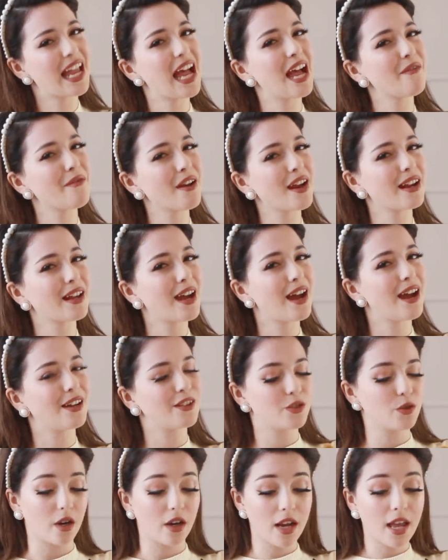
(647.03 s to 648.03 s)
I forgot to
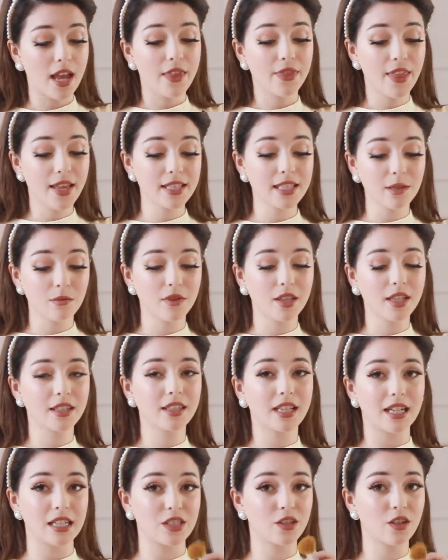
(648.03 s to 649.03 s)
contour. That's something
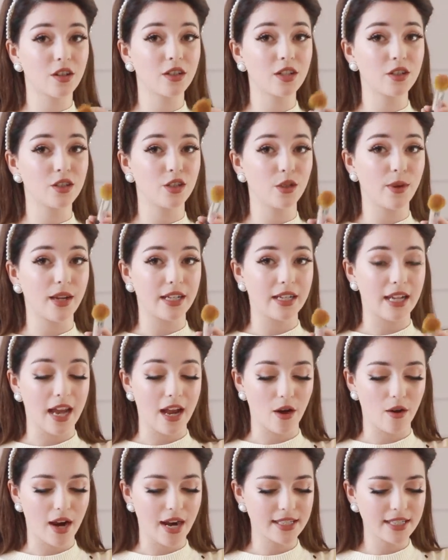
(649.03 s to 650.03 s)
that I started doing
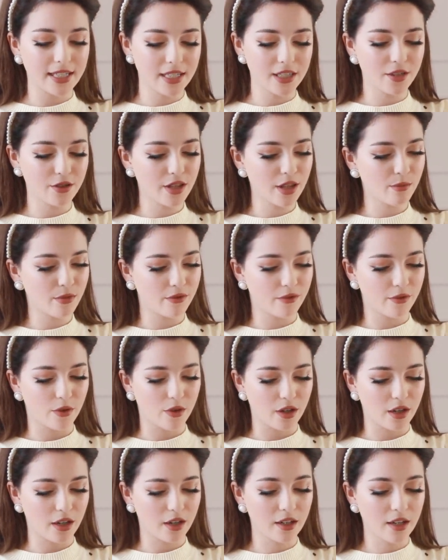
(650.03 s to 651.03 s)
now. I didn't do that
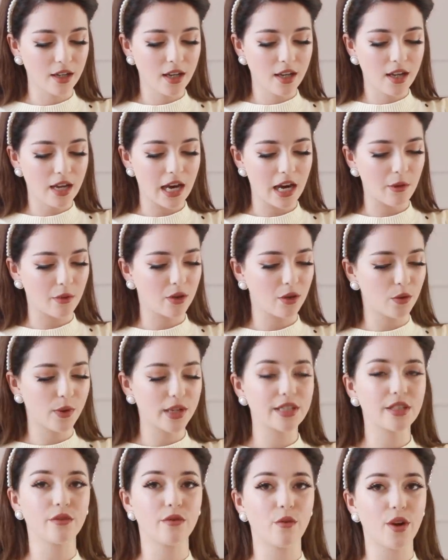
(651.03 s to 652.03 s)
before. I would
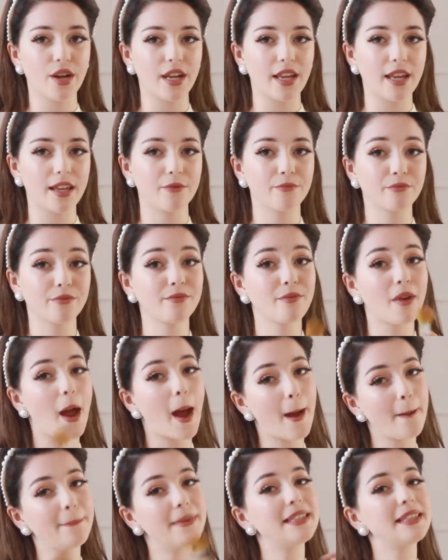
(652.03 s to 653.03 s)
always avoid it
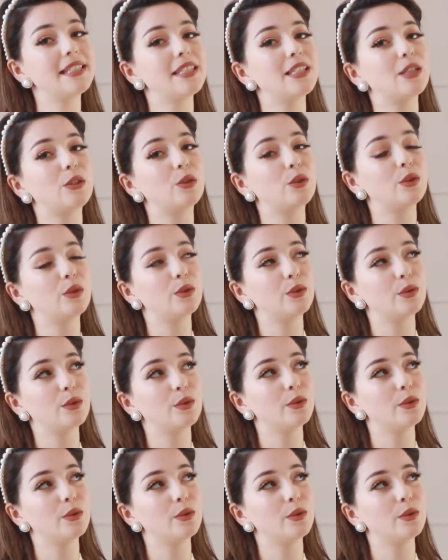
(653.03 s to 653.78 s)
up until